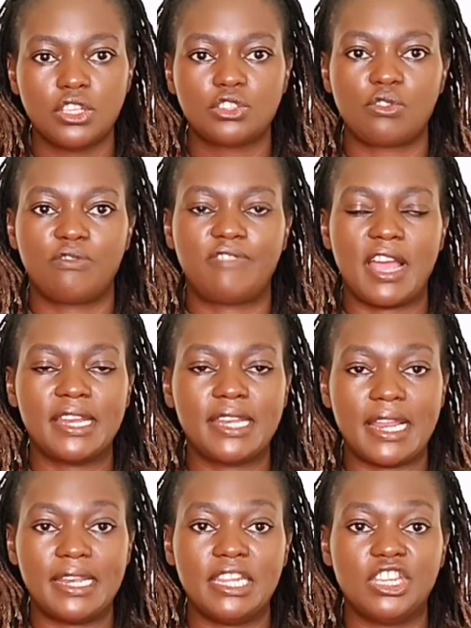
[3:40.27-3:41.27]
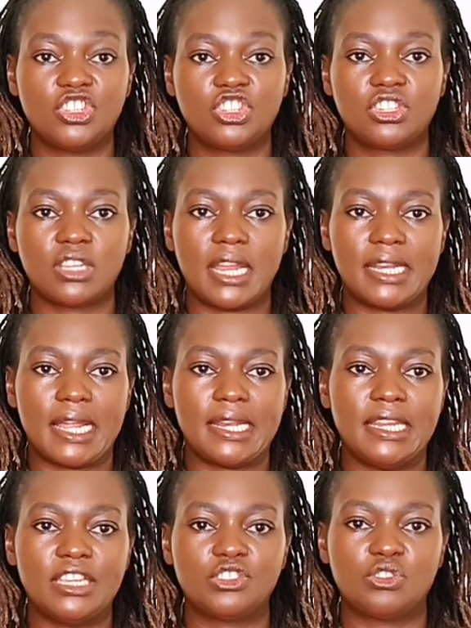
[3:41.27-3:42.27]
So, find a niche, and a
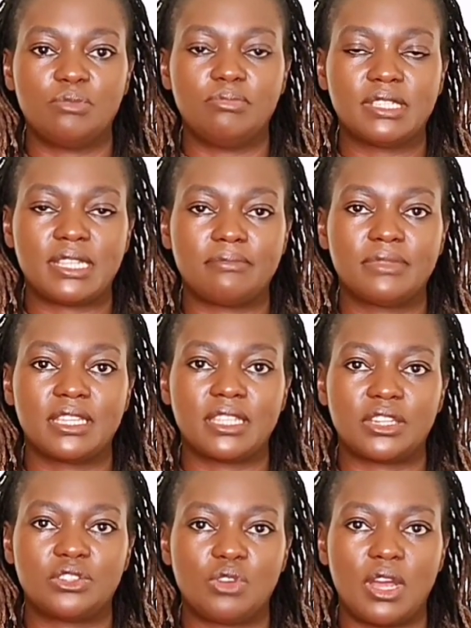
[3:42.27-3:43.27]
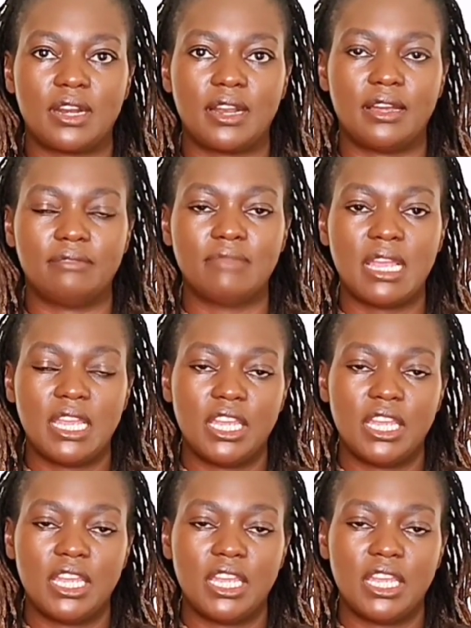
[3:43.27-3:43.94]
niche will be something that you are